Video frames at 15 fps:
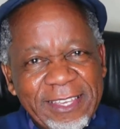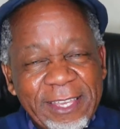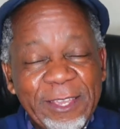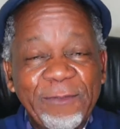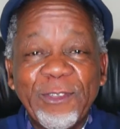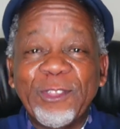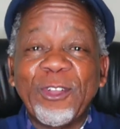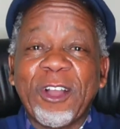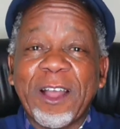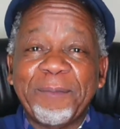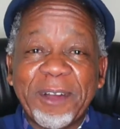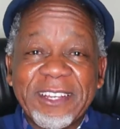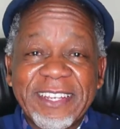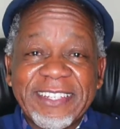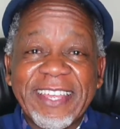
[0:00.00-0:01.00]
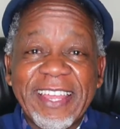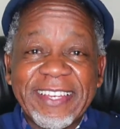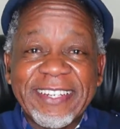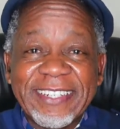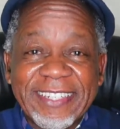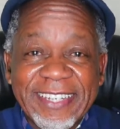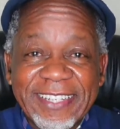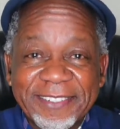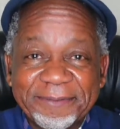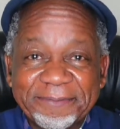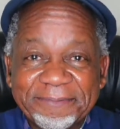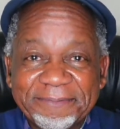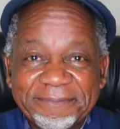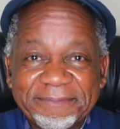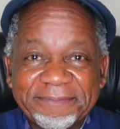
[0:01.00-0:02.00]
if you talk about integrity,
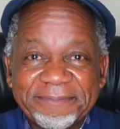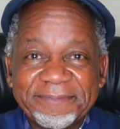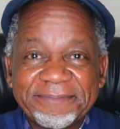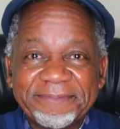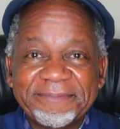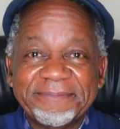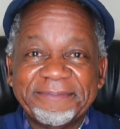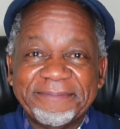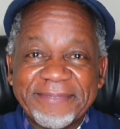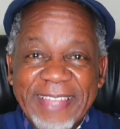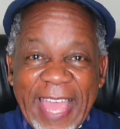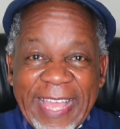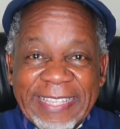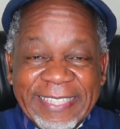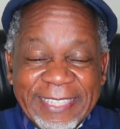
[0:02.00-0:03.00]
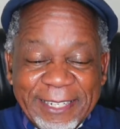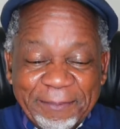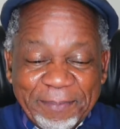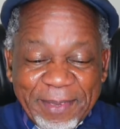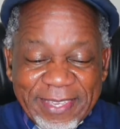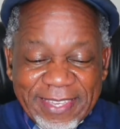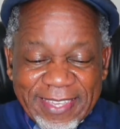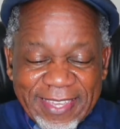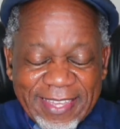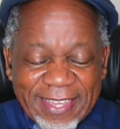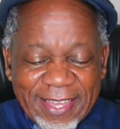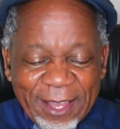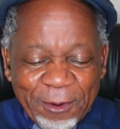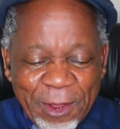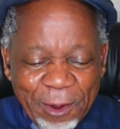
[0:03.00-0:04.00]
ACDP,
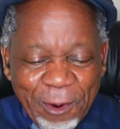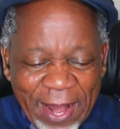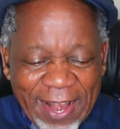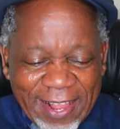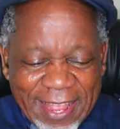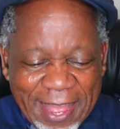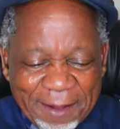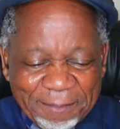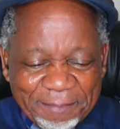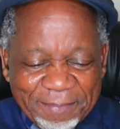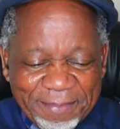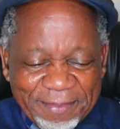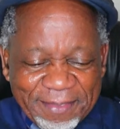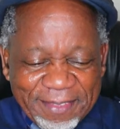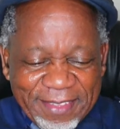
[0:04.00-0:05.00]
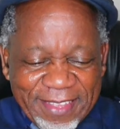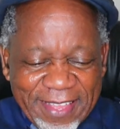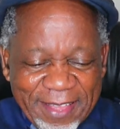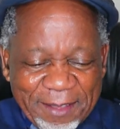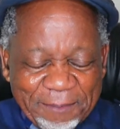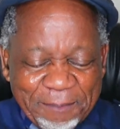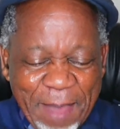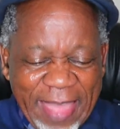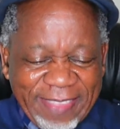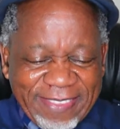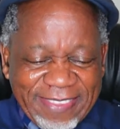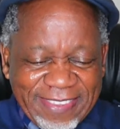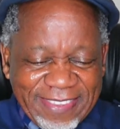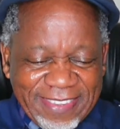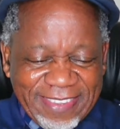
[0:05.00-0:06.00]
We welcome
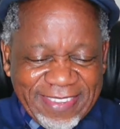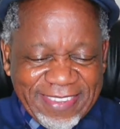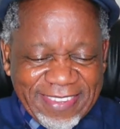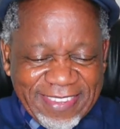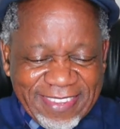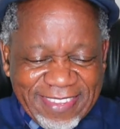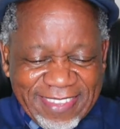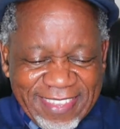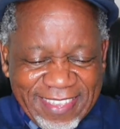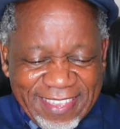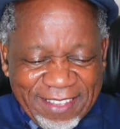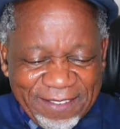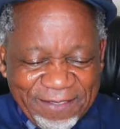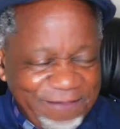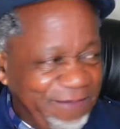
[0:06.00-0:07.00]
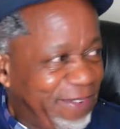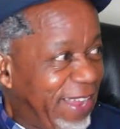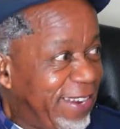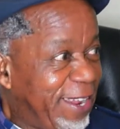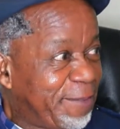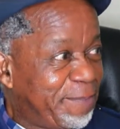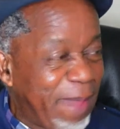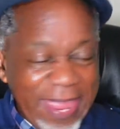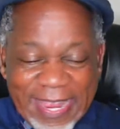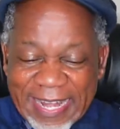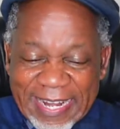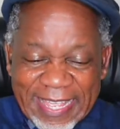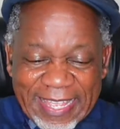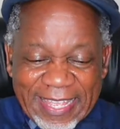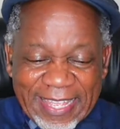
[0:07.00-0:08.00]
Mats van der
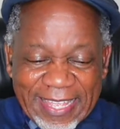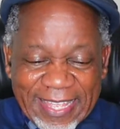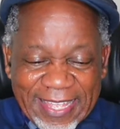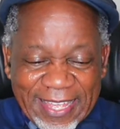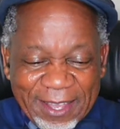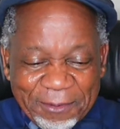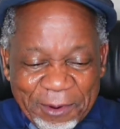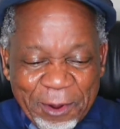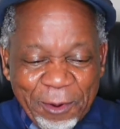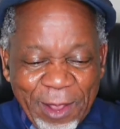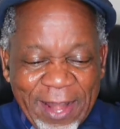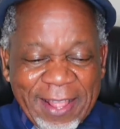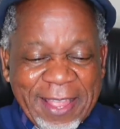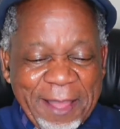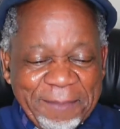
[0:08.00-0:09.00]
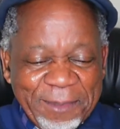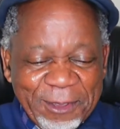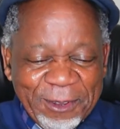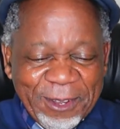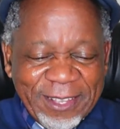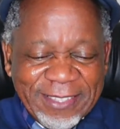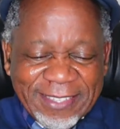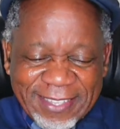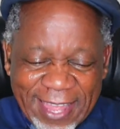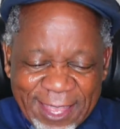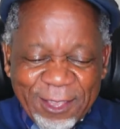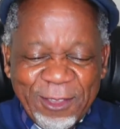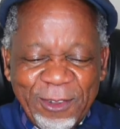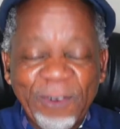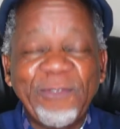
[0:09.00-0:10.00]
Bijl. We welcome you.
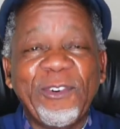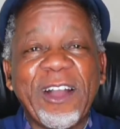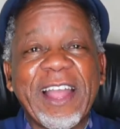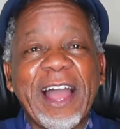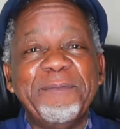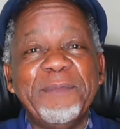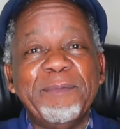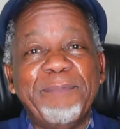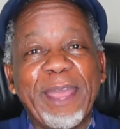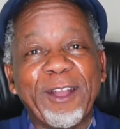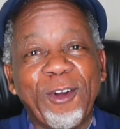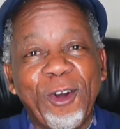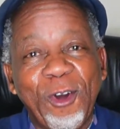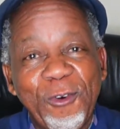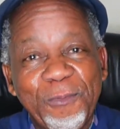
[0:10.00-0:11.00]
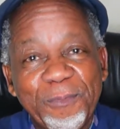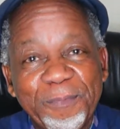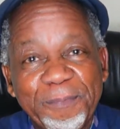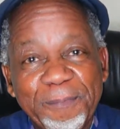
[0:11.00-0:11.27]
Thank you for coming back home.